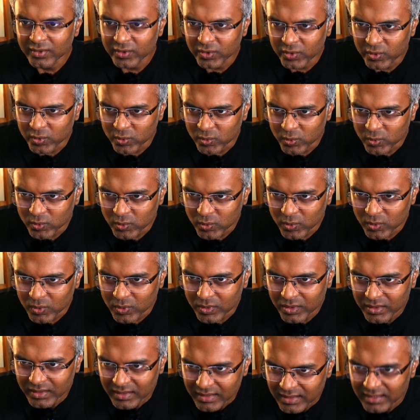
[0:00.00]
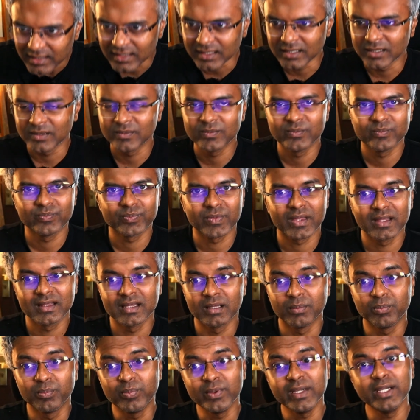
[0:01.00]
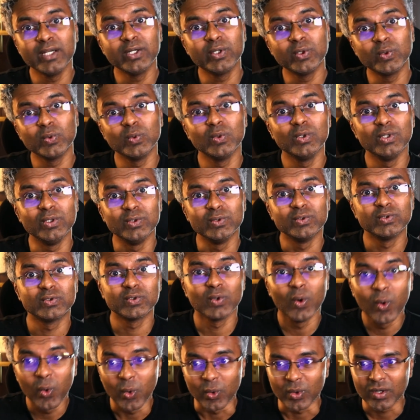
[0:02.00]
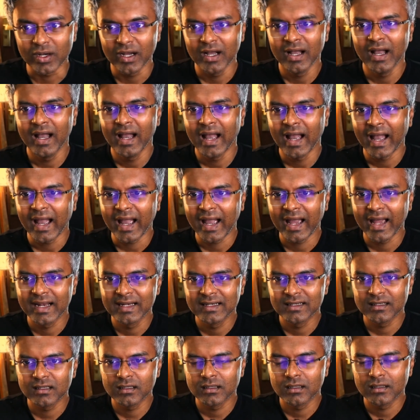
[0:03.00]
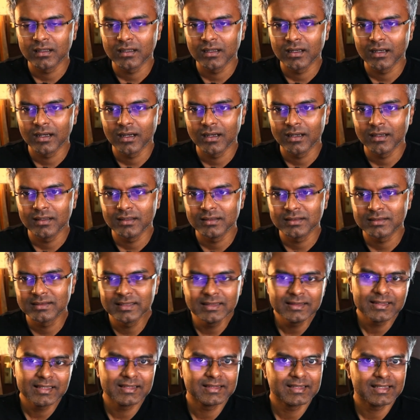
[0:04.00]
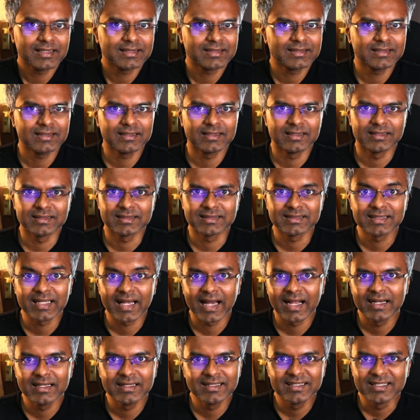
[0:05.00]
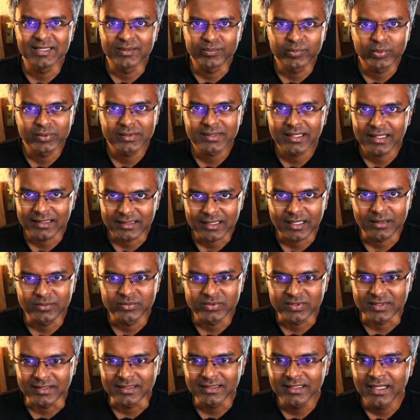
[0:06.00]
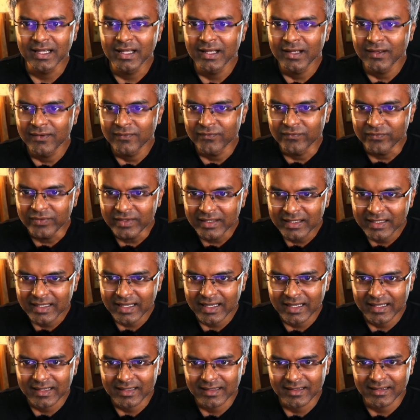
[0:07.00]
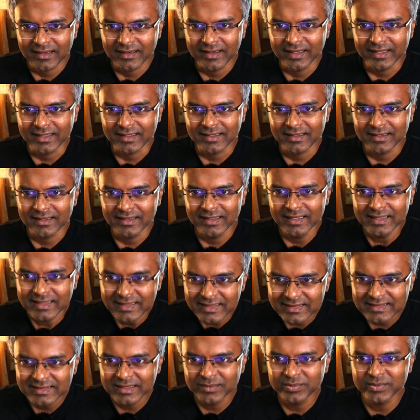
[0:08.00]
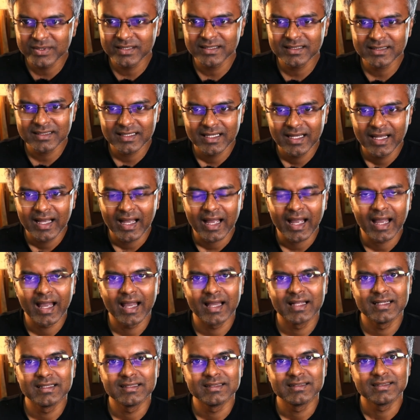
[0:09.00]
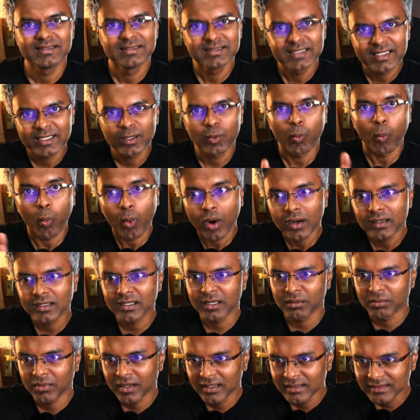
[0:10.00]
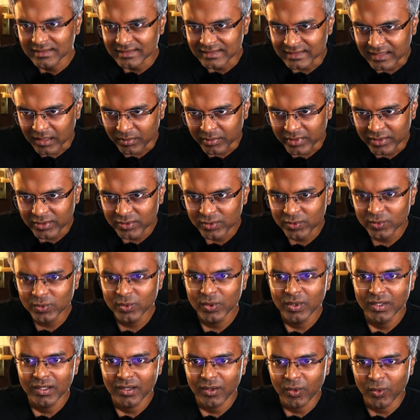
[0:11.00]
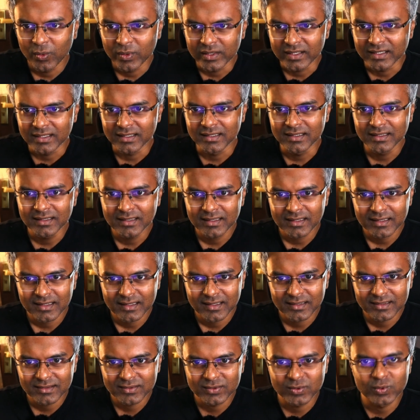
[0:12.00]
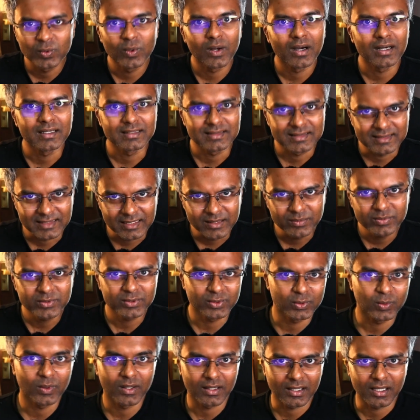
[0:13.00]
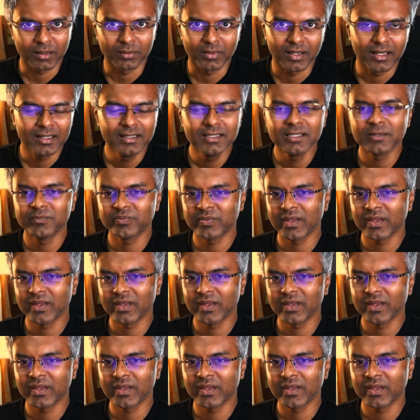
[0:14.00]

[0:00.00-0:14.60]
to here, the pre-tool use hook. And since it's just a standard input that comes in, we can like intercept it and check what command is coming through over here through our script, through our command,